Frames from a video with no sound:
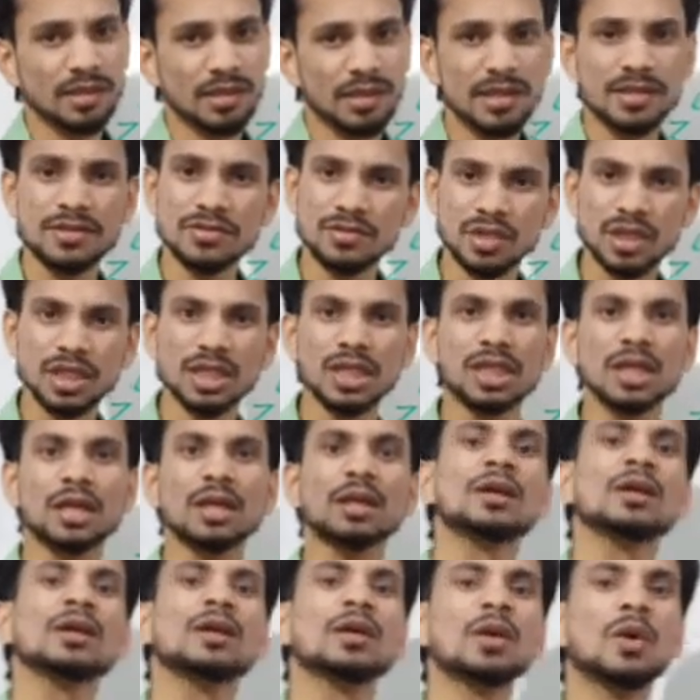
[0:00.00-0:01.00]
stick
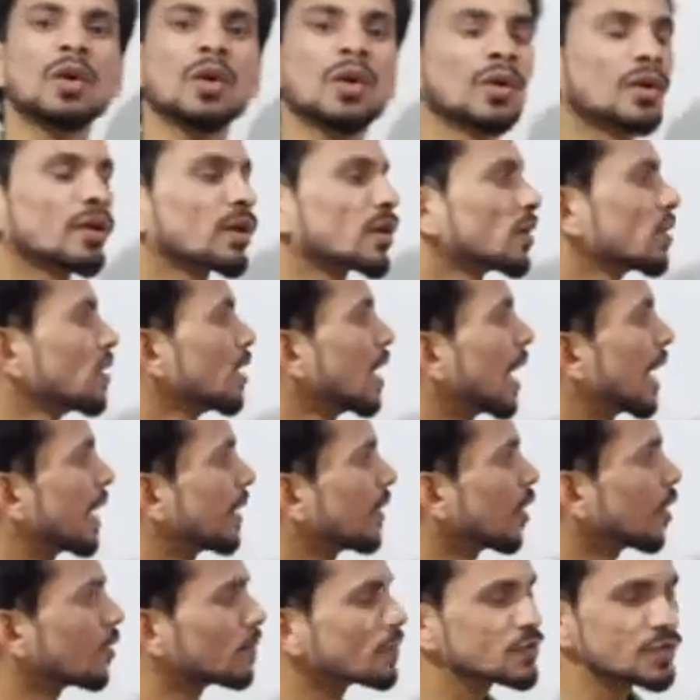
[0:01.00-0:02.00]
or an
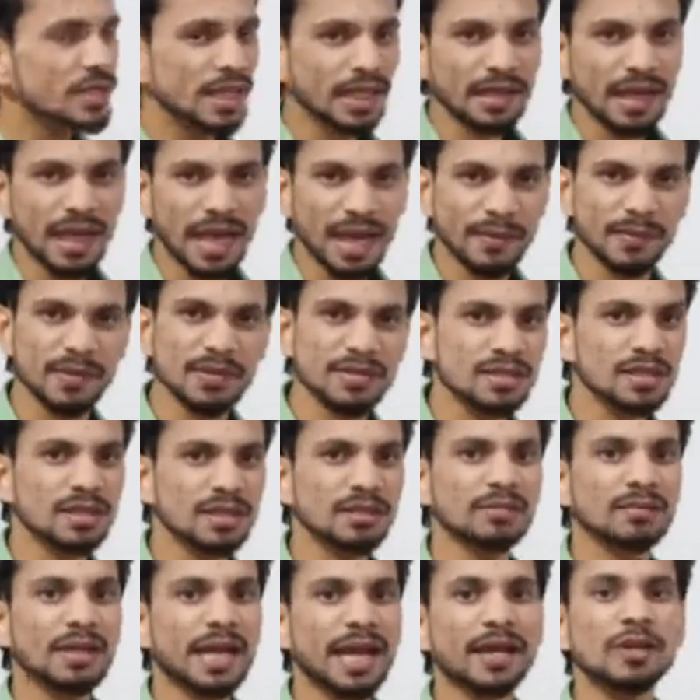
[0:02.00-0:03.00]
object having
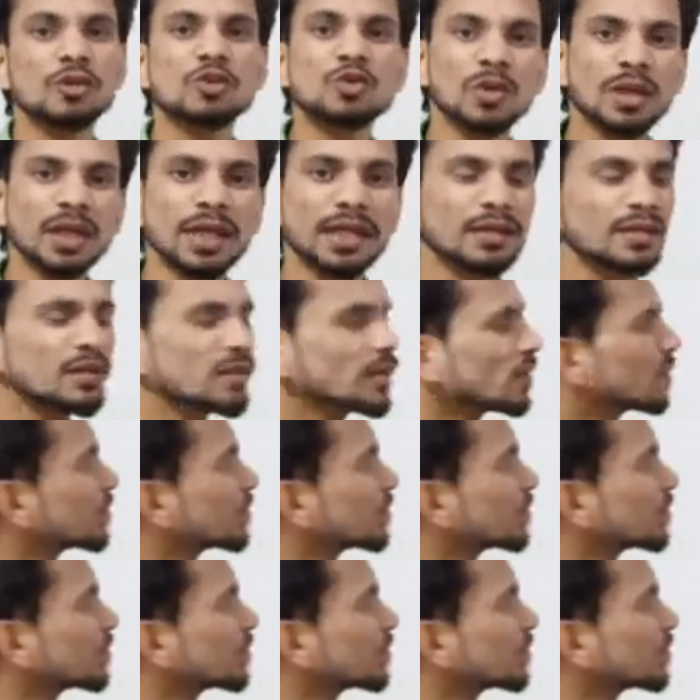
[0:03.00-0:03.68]
some actual length.